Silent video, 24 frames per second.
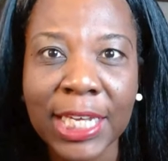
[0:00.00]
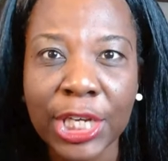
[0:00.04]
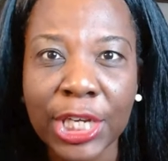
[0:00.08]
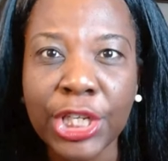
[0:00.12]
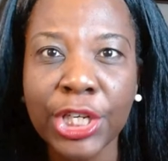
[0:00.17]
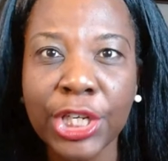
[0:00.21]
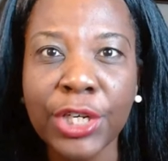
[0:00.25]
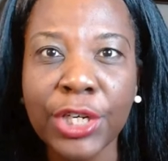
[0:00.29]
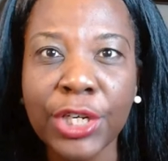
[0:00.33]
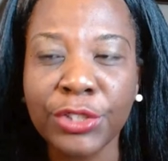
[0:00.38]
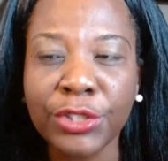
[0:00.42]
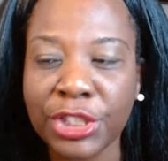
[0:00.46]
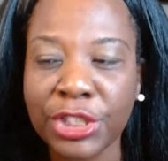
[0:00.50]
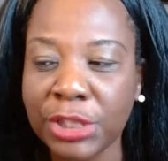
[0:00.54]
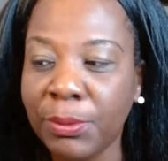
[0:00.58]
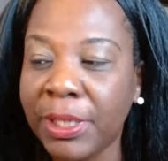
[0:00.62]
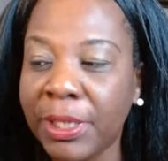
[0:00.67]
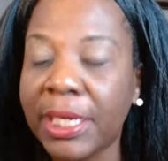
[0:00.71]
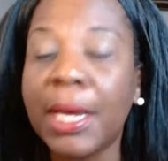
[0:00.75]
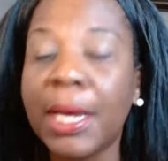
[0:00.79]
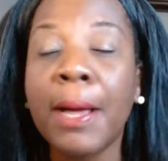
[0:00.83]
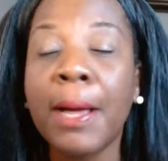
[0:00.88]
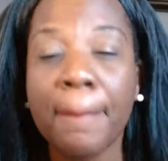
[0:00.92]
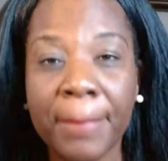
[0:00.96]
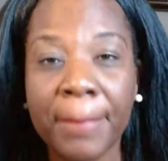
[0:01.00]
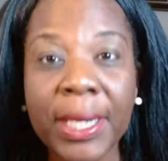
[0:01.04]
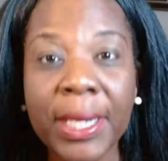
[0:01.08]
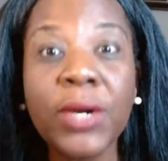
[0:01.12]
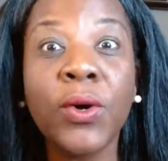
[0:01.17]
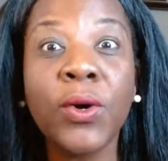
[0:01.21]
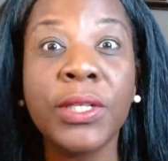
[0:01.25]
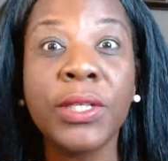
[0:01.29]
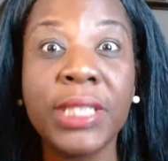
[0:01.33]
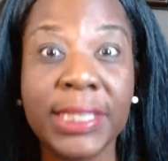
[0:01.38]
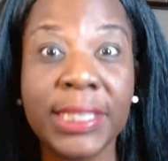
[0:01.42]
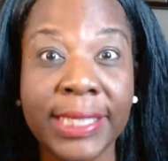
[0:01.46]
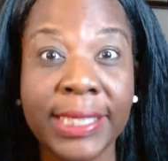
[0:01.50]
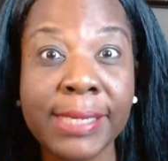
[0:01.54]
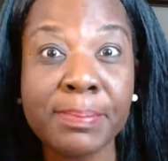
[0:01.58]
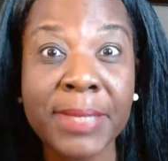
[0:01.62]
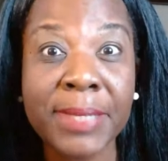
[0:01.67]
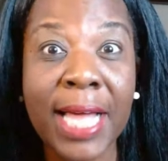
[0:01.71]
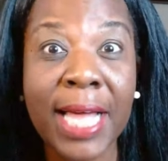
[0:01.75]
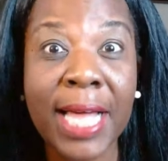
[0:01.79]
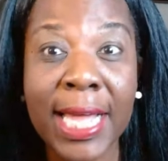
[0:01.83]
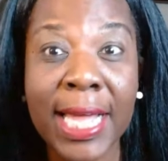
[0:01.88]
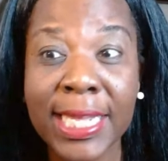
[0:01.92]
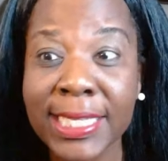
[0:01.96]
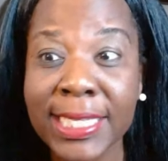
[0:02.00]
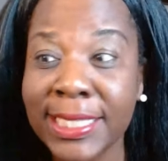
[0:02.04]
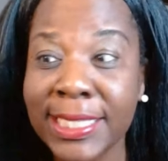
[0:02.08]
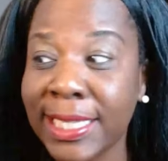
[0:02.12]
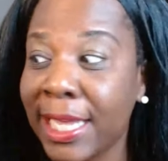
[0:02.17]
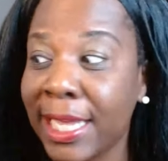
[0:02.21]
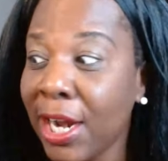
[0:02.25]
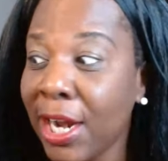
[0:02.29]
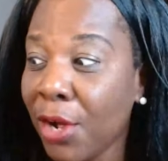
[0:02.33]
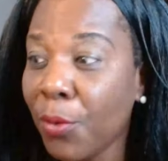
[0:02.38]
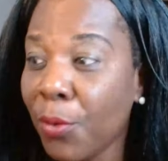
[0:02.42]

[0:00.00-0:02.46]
You know, she would have put on the zip tie and said,